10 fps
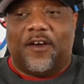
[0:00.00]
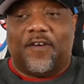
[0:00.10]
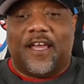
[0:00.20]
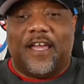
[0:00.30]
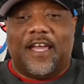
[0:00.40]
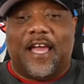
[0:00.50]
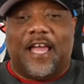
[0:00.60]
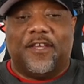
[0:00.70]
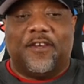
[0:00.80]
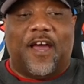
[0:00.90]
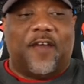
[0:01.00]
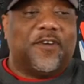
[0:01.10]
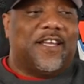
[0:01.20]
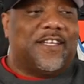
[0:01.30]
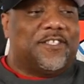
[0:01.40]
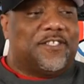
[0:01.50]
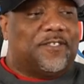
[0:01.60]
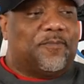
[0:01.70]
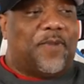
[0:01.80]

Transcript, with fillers: okay, you know, I don't get into